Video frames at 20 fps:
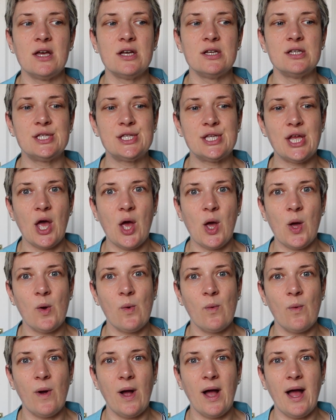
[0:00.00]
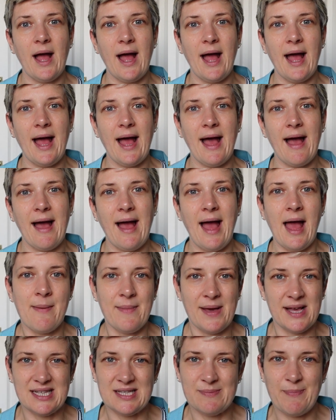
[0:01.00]
So I'm
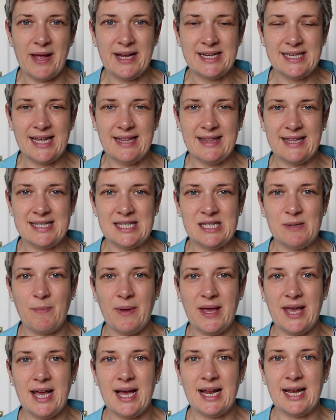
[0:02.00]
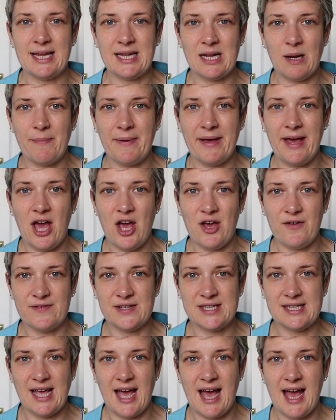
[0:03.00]
expecting this to be a little bit
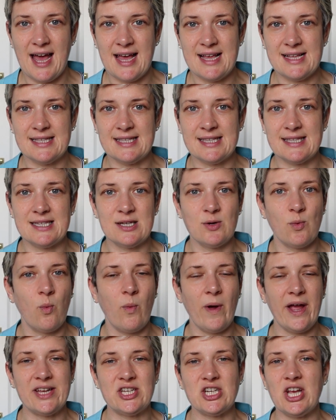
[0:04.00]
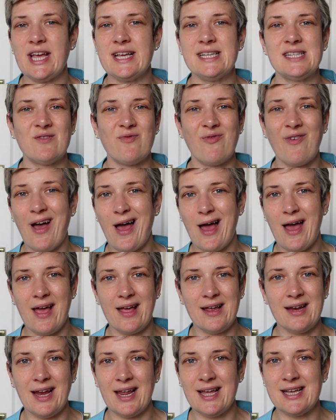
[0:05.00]
oversized, which is
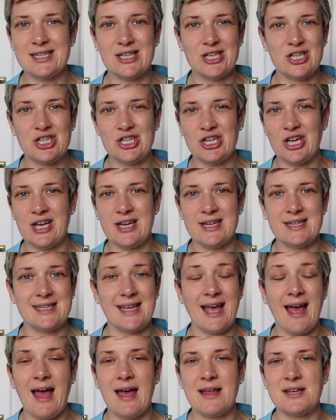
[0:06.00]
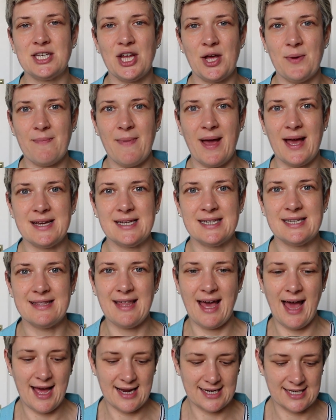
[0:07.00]
fine. It's a shirt, I don't mind
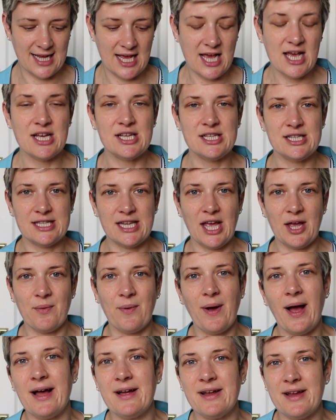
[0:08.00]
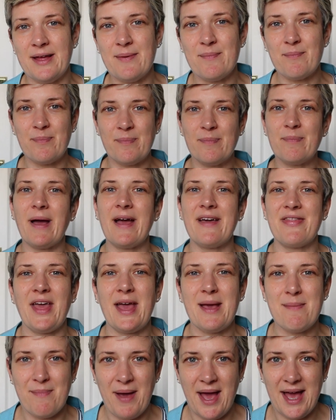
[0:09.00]
that. So bear
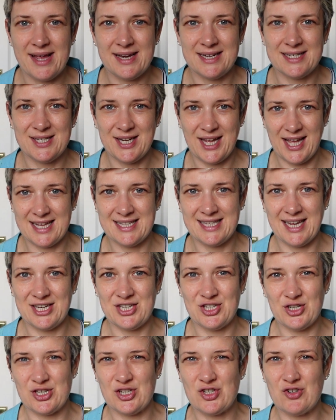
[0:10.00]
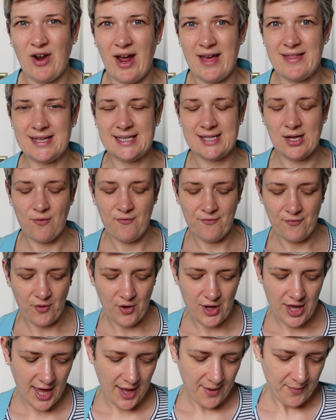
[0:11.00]
that in mind as I just try this on
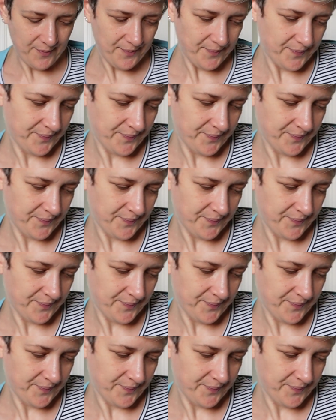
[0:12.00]
for you.